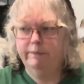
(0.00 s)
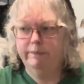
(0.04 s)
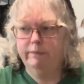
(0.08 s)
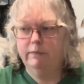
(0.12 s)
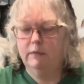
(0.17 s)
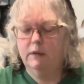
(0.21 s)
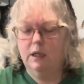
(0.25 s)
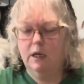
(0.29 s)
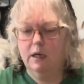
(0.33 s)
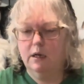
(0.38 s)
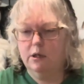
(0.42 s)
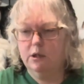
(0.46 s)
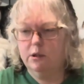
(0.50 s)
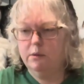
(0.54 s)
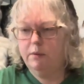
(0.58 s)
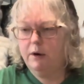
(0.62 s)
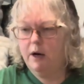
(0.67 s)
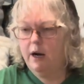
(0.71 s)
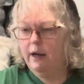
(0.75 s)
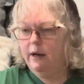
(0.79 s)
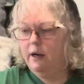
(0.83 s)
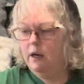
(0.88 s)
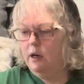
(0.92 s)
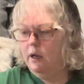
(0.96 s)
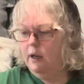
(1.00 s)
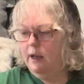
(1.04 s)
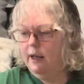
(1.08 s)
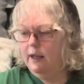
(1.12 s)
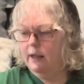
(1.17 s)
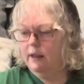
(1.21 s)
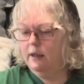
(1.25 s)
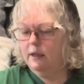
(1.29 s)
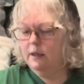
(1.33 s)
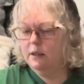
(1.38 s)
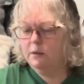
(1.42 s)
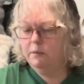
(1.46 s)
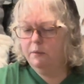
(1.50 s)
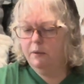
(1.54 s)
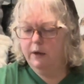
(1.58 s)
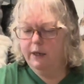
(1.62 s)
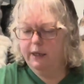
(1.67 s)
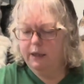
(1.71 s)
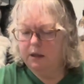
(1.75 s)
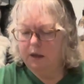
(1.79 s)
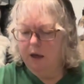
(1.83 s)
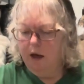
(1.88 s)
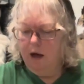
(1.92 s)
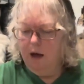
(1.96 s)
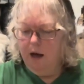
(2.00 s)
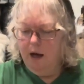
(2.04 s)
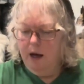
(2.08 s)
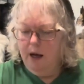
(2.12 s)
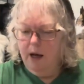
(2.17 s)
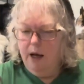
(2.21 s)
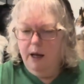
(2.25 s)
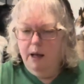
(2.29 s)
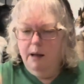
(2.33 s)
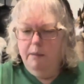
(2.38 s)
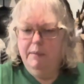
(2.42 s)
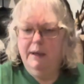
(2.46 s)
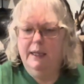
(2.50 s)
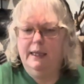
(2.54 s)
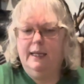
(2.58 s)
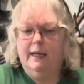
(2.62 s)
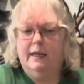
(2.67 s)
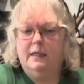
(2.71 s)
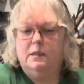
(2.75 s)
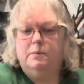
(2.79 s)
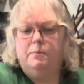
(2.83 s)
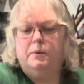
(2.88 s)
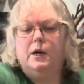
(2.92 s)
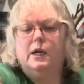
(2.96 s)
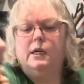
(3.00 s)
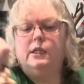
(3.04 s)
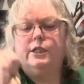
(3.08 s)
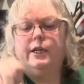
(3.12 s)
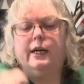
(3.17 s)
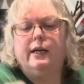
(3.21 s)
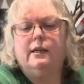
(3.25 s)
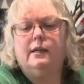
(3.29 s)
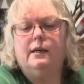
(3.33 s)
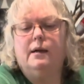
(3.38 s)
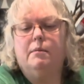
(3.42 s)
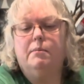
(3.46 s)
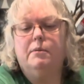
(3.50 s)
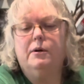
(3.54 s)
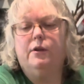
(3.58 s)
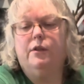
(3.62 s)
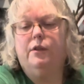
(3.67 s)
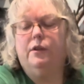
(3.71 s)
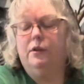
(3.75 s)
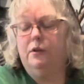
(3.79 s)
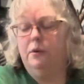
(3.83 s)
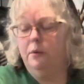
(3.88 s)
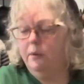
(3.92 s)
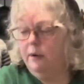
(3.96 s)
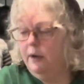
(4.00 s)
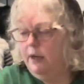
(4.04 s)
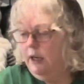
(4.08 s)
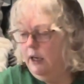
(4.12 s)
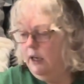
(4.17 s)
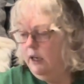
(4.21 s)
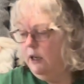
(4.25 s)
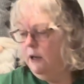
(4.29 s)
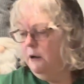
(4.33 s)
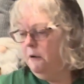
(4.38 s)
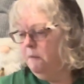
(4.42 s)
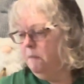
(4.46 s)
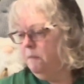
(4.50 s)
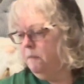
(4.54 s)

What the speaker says: Knitter's Pride at this point. But that's project number 3.